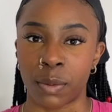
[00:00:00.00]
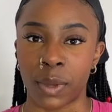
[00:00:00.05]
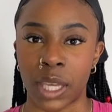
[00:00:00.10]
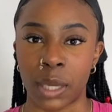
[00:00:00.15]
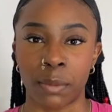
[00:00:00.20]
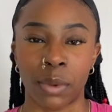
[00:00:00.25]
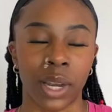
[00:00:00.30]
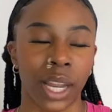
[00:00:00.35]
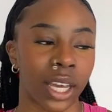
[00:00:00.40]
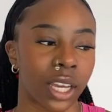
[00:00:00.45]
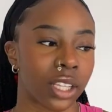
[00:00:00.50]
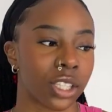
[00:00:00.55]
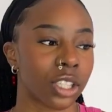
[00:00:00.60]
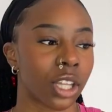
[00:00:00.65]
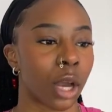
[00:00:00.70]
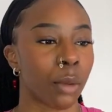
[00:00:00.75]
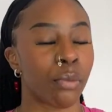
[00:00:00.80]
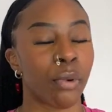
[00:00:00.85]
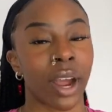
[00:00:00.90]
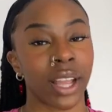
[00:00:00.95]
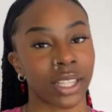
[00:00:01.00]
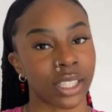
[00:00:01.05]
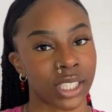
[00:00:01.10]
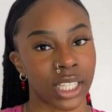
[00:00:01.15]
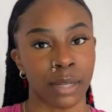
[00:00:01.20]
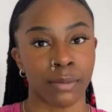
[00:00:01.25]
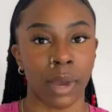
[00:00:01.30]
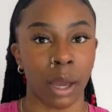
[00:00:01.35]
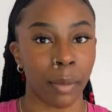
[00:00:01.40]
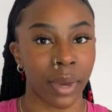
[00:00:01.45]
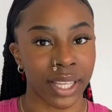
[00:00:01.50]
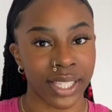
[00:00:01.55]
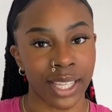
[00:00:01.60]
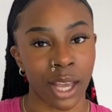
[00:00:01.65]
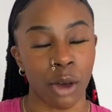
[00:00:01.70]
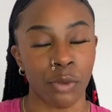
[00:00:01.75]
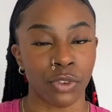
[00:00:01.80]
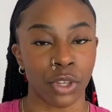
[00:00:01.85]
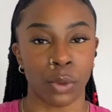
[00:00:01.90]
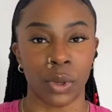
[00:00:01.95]
with people, I could start practicing by
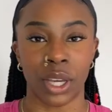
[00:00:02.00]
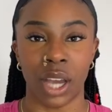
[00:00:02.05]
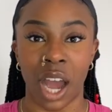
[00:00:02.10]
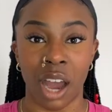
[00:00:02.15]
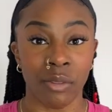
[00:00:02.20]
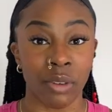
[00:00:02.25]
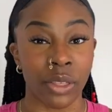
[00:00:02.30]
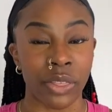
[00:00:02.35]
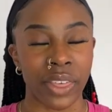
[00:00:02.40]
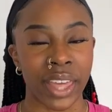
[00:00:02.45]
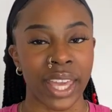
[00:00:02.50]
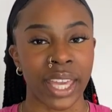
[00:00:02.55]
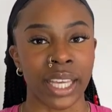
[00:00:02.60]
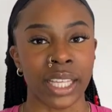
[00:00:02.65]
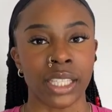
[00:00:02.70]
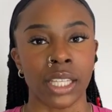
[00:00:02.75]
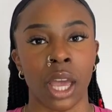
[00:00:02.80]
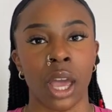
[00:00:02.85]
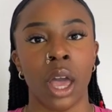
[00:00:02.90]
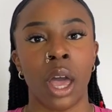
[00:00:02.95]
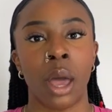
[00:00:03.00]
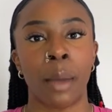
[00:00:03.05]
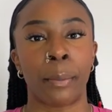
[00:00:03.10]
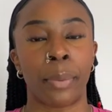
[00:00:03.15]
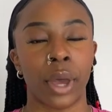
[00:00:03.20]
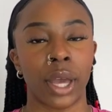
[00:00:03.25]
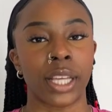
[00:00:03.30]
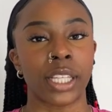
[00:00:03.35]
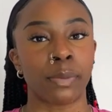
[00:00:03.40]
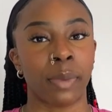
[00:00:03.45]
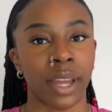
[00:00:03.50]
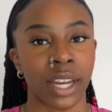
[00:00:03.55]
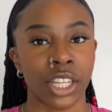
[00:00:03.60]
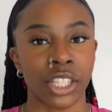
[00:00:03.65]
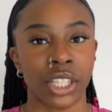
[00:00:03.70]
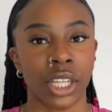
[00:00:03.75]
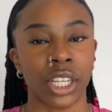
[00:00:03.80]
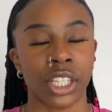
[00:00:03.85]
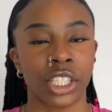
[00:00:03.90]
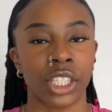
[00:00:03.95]
myself, doing other things. But
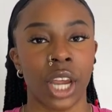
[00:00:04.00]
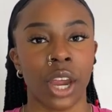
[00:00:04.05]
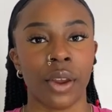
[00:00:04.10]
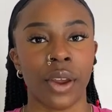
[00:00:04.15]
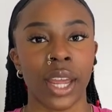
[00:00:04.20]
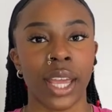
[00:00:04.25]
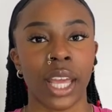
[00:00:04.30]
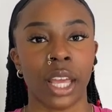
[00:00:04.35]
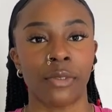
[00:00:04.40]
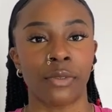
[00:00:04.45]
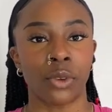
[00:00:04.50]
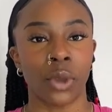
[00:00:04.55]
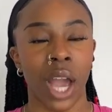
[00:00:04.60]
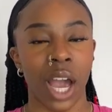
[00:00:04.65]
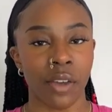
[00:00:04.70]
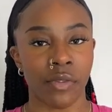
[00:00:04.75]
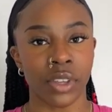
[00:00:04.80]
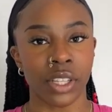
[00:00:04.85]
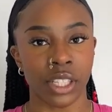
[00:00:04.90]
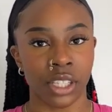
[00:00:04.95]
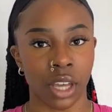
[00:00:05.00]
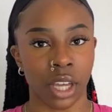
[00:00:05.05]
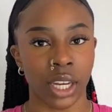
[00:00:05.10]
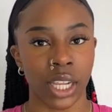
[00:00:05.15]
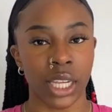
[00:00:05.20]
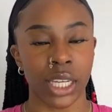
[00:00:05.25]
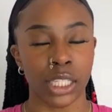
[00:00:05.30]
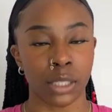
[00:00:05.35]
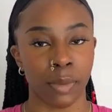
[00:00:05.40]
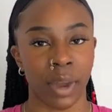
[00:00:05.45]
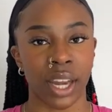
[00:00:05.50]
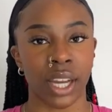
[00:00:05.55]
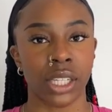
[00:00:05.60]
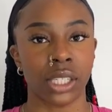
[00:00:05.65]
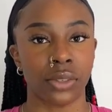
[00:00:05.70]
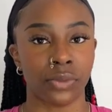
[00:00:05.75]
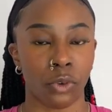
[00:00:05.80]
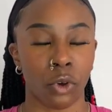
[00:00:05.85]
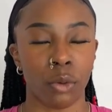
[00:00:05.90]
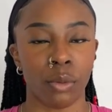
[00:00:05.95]
Spanish Dictionary, if you haven't studied
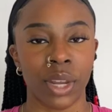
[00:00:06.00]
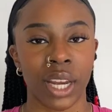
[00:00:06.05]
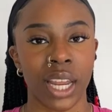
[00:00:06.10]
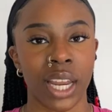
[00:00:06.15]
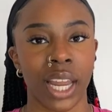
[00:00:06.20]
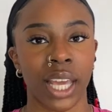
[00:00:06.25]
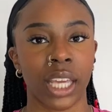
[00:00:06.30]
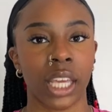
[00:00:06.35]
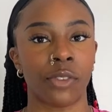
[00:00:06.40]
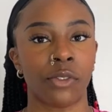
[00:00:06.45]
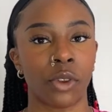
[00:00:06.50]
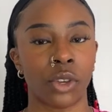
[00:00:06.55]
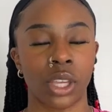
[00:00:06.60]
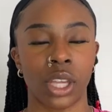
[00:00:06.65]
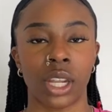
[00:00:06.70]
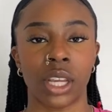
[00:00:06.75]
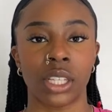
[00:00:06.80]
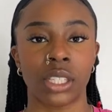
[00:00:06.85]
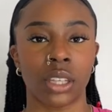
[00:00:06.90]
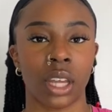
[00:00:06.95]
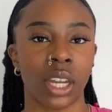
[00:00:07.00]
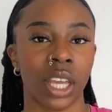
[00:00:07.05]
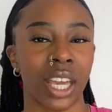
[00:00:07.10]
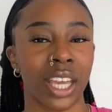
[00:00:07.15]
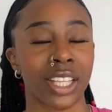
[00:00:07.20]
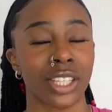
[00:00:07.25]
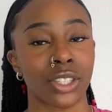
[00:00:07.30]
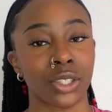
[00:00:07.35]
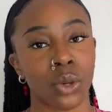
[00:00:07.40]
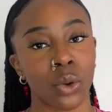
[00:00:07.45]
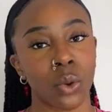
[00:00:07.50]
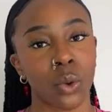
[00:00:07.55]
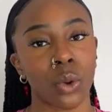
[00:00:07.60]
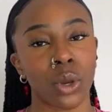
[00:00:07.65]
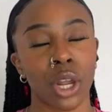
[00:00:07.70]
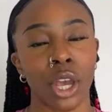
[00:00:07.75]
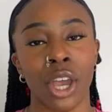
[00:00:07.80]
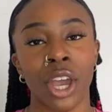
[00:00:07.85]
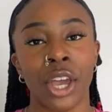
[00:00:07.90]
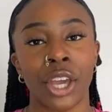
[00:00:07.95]
Spanish formally, like if you didn't study in
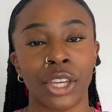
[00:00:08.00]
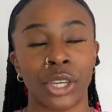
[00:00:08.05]
school,